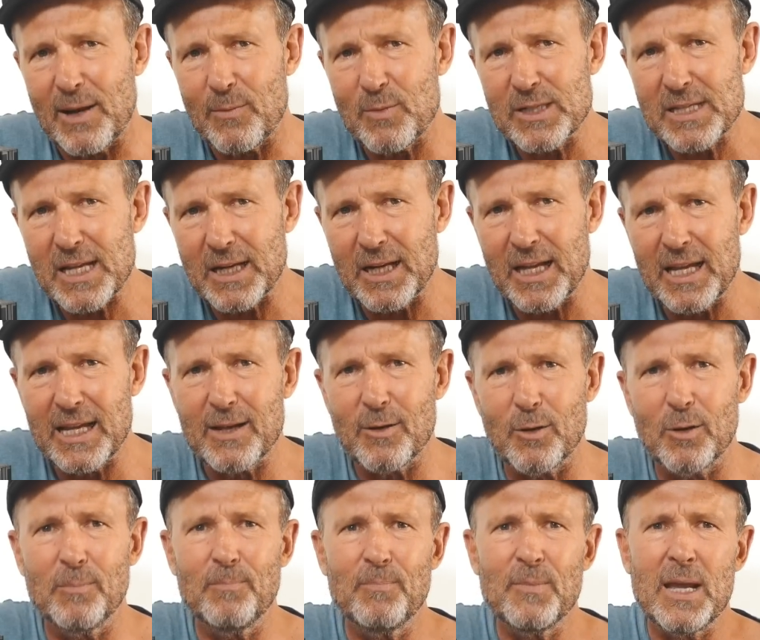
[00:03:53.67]
was
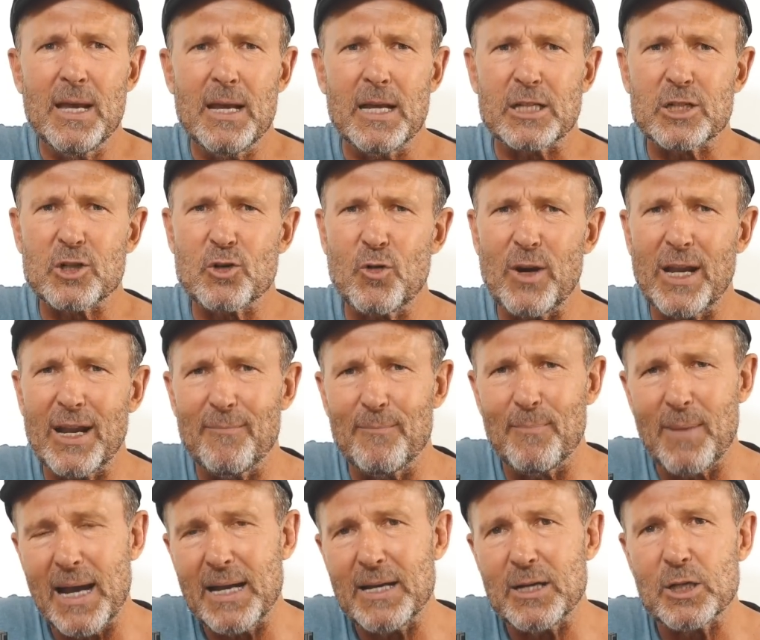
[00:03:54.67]
illegal, a string of
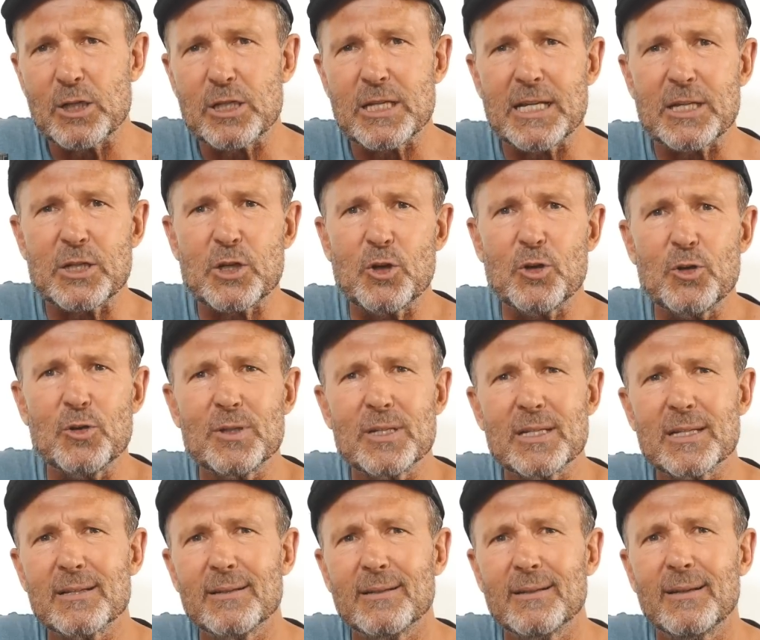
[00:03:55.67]
maintenance
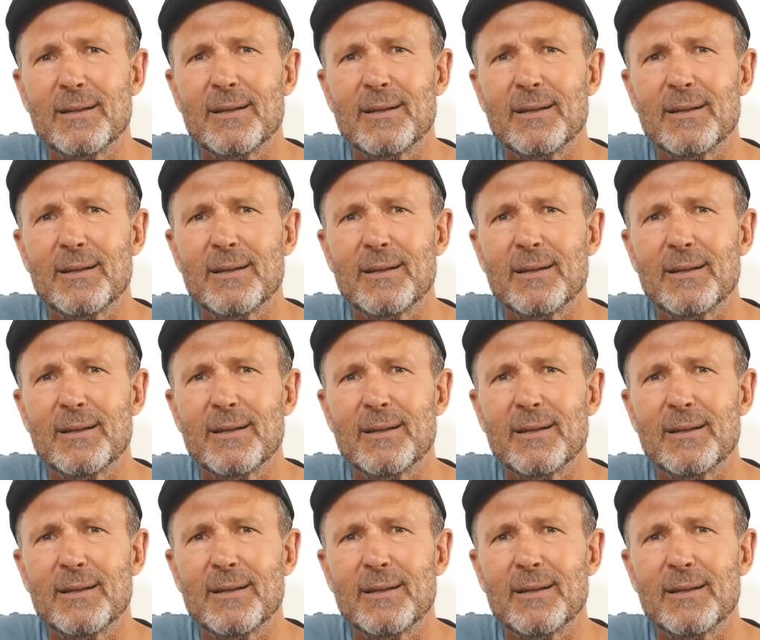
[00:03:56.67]
issues,